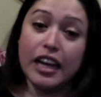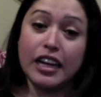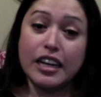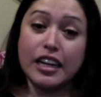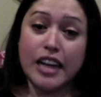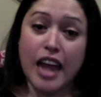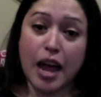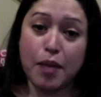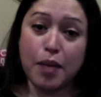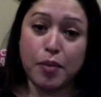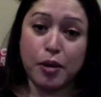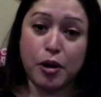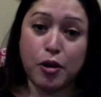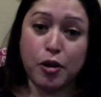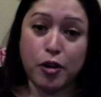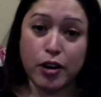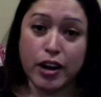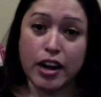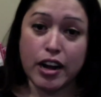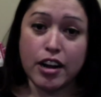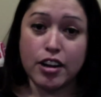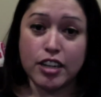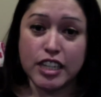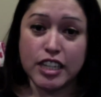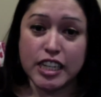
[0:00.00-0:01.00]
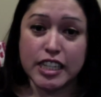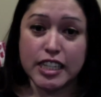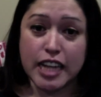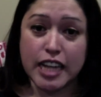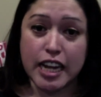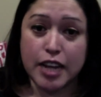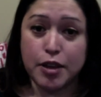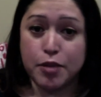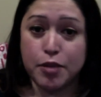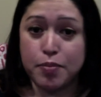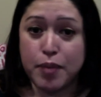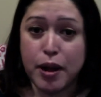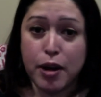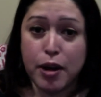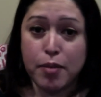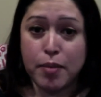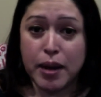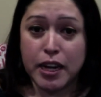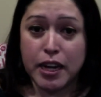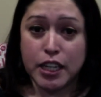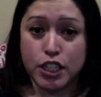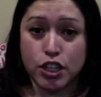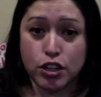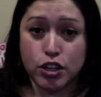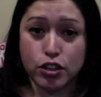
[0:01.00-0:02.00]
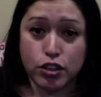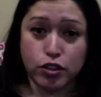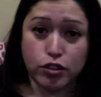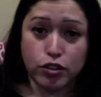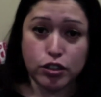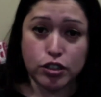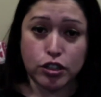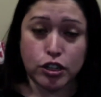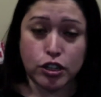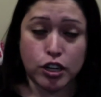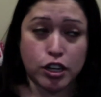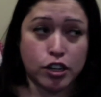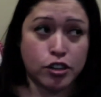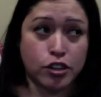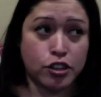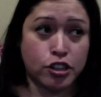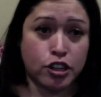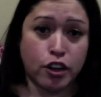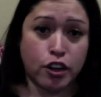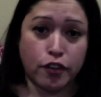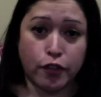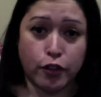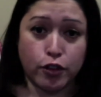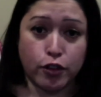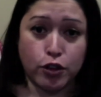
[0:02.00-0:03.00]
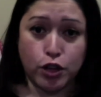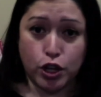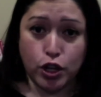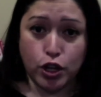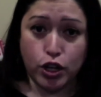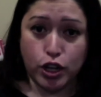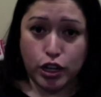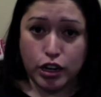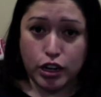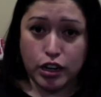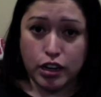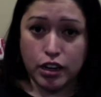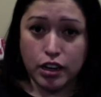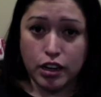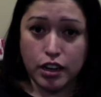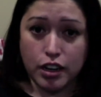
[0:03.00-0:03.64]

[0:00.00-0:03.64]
Capricorn energy is like, you better make sure those are shuffled good.